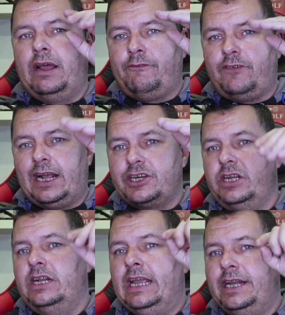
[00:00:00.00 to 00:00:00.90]

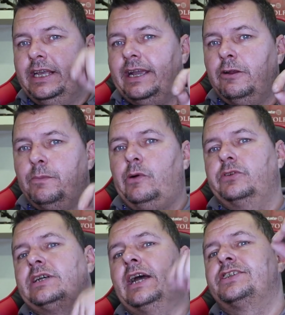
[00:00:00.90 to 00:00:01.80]
flashing in the yellow
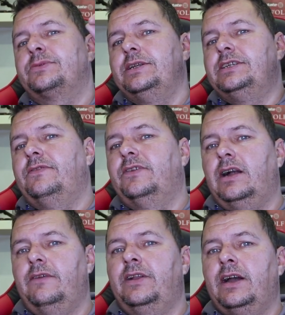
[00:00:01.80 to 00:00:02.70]
box at
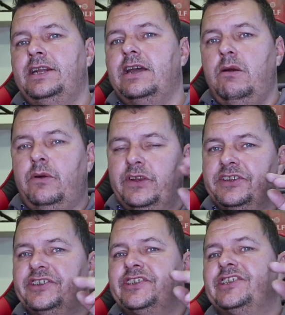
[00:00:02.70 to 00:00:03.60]
25. And I know if
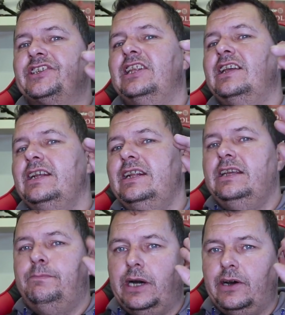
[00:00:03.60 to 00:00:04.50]
it's
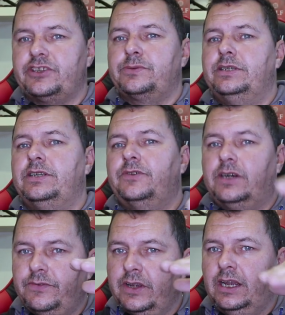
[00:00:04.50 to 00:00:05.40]
slightly past
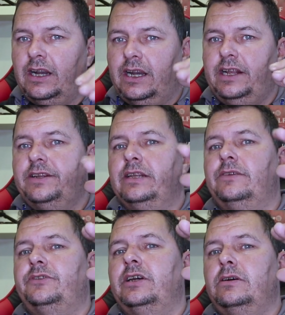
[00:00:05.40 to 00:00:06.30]
25, I need to
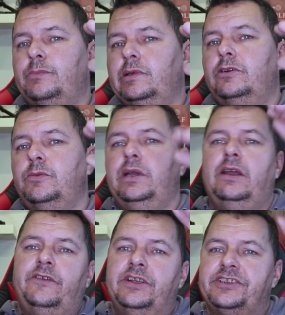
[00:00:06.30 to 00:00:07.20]
lift it up a little bit.
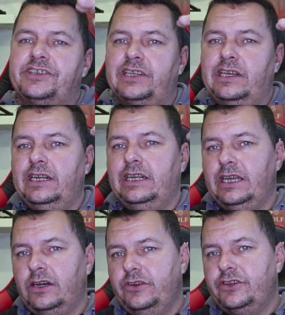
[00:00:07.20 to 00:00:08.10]
If it's
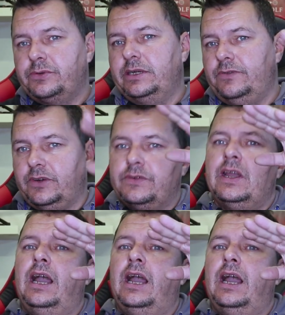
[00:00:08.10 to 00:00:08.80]
slightly under 25,